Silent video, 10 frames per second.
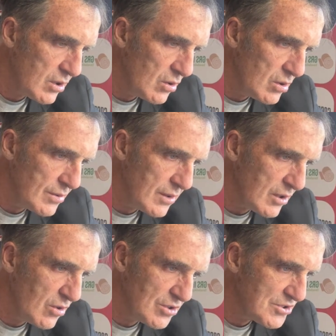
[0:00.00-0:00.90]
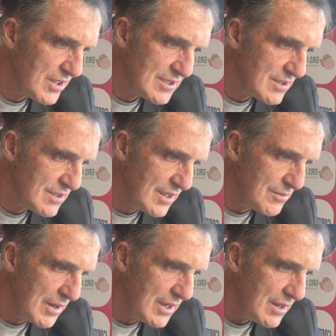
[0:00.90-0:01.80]
the cross-dresser, dear
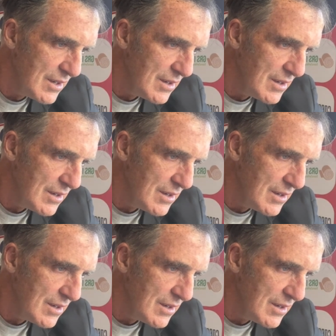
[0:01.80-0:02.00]
me.